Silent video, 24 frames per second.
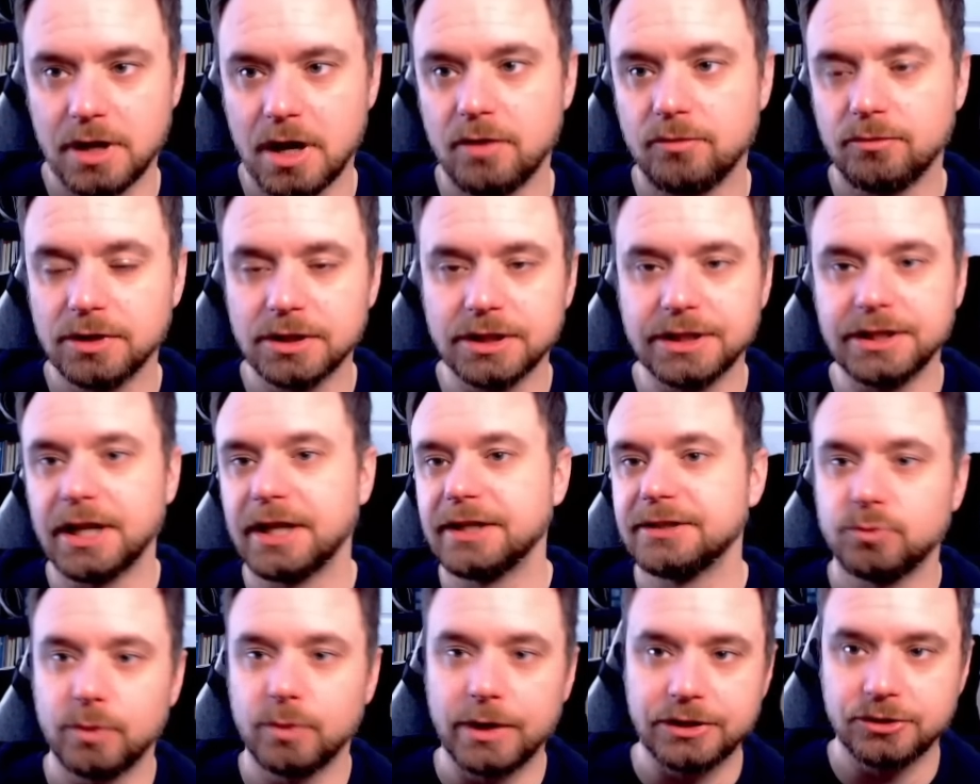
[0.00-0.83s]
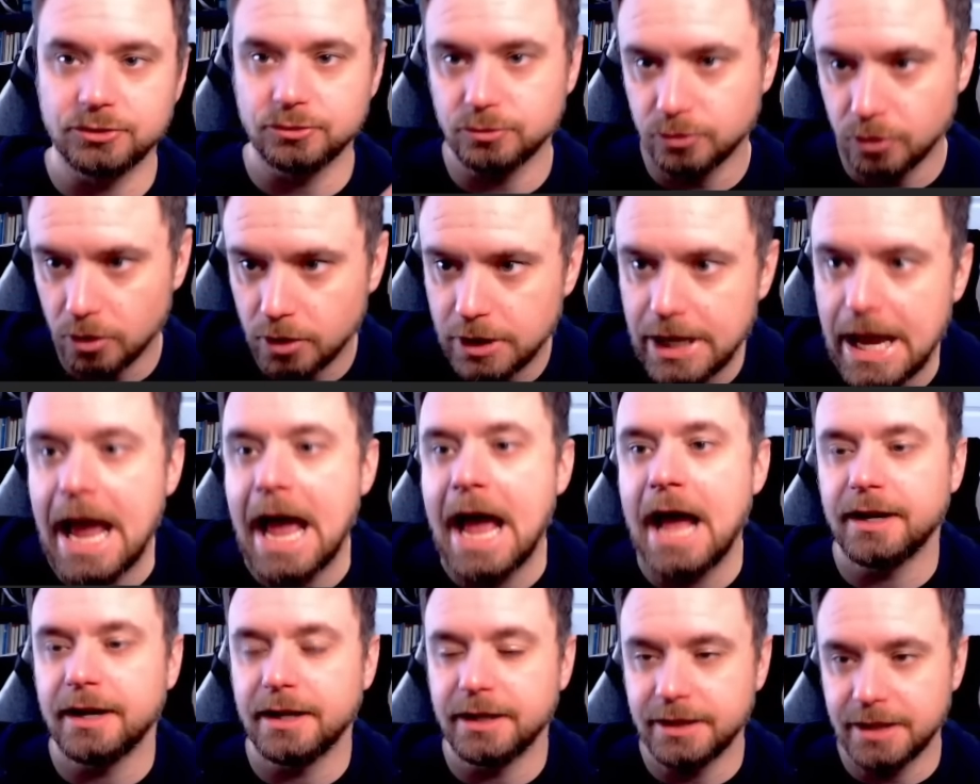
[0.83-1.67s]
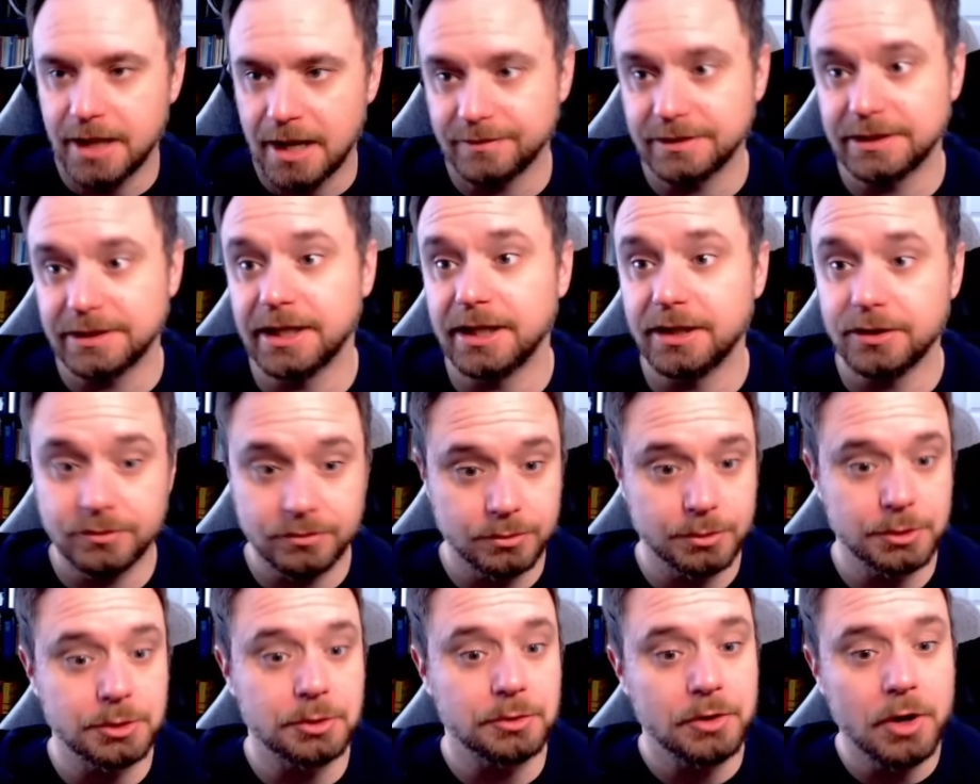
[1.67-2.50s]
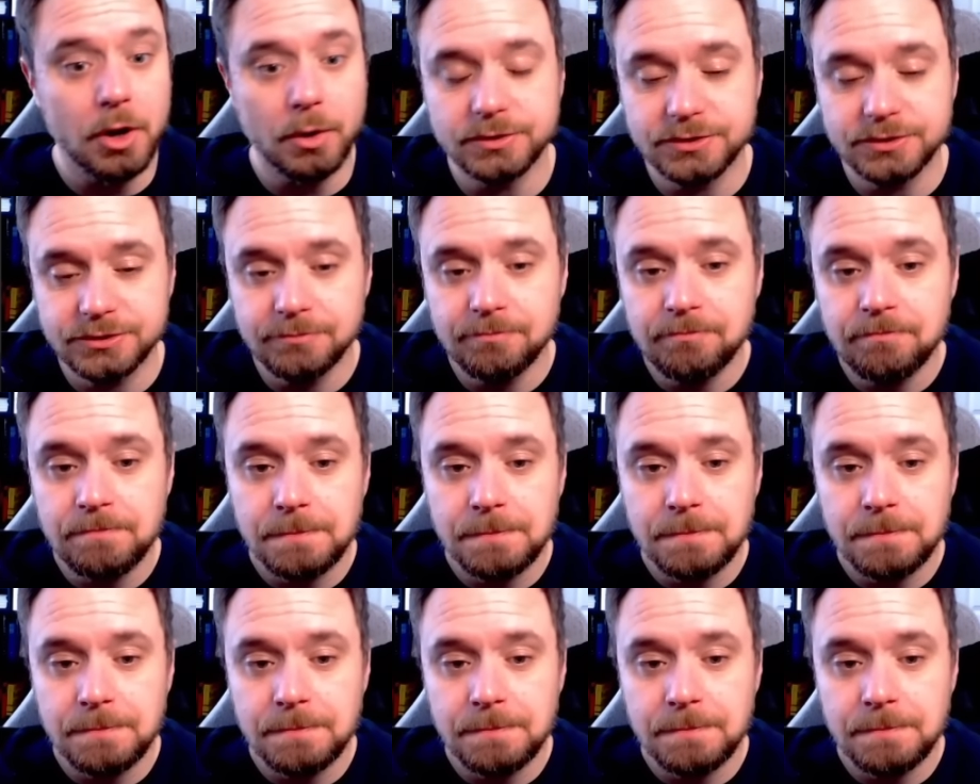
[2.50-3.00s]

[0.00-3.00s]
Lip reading: a really nice way to look at and navigate through your notes.